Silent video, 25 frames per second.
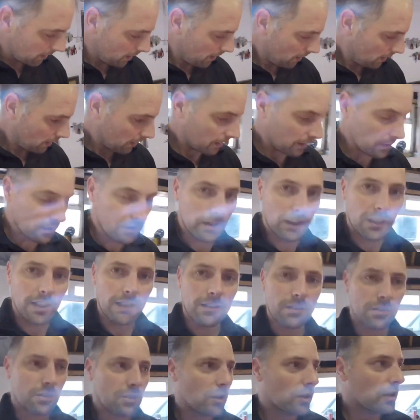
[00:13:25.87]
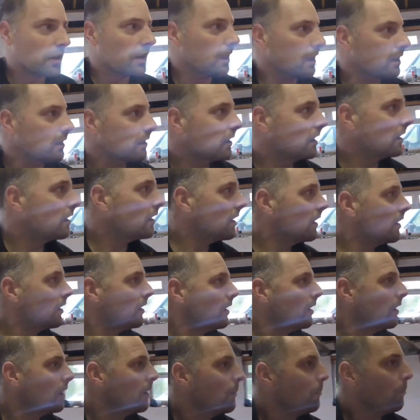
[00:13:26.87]
like I say, just looking at
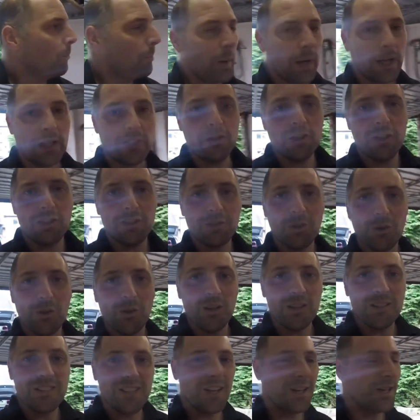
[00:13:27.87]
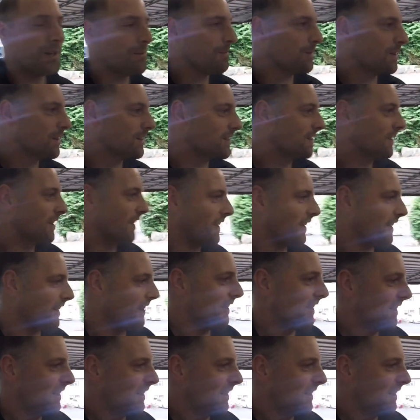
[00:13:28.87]
pictures all the time is it's